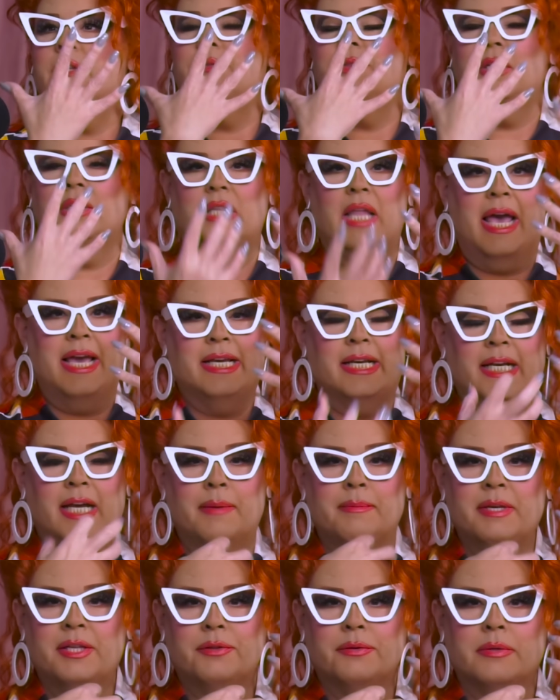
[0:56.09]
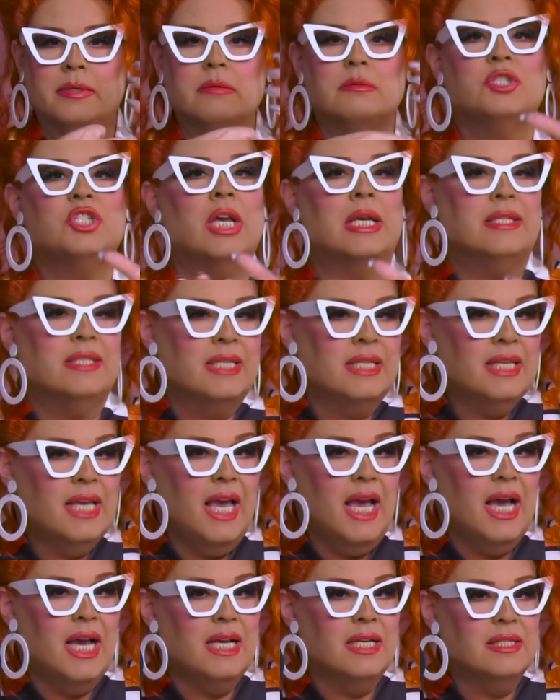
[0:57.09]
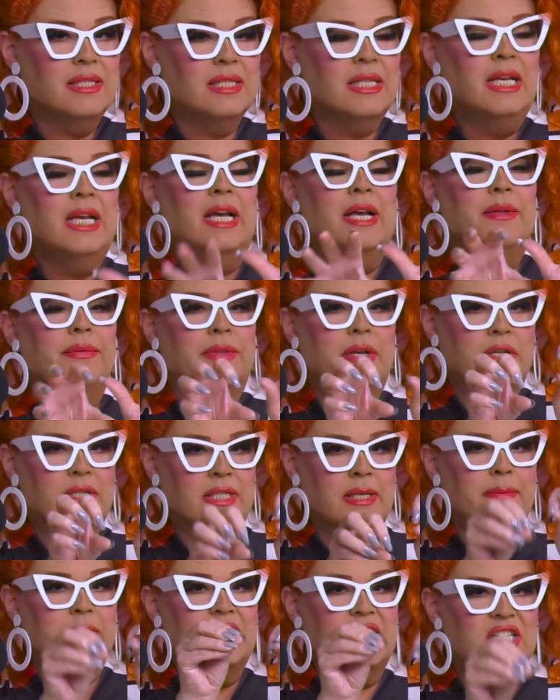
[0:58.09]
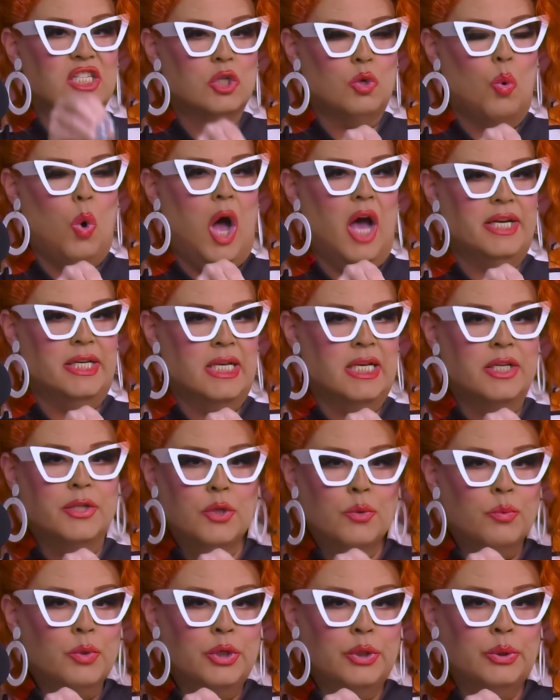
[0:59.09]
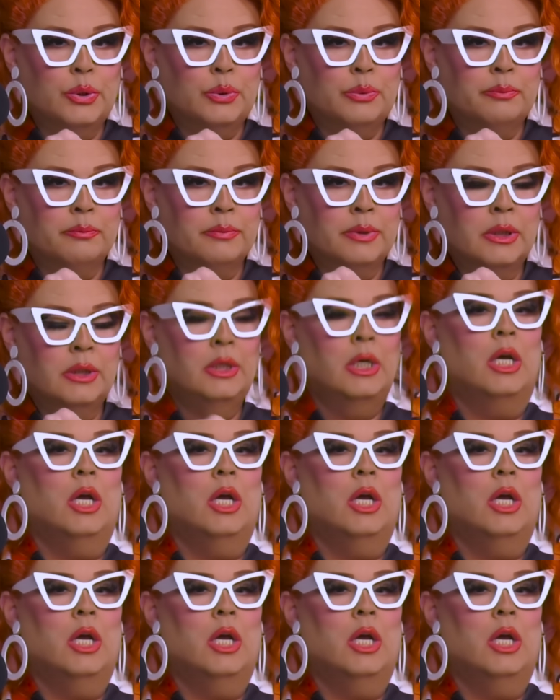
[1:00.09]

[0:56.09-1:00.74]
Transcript: the light coming through just in case there's somebody squatting in the room